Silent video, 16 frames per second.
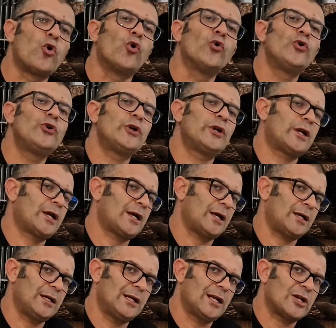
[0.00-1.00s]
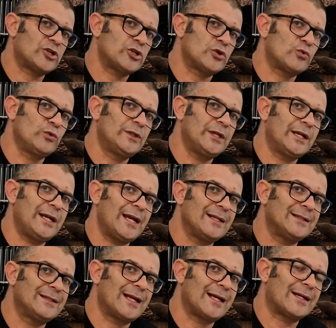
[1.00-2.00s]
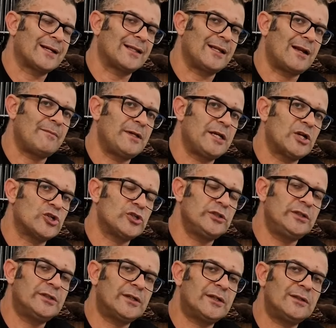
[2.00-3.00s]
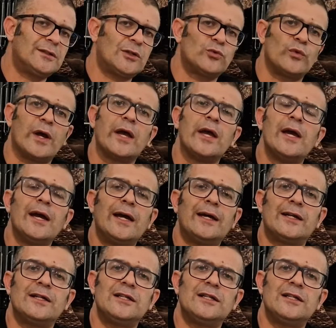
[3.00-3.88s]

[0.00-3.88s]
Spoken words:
with the internal circuitry of the Amiga CD,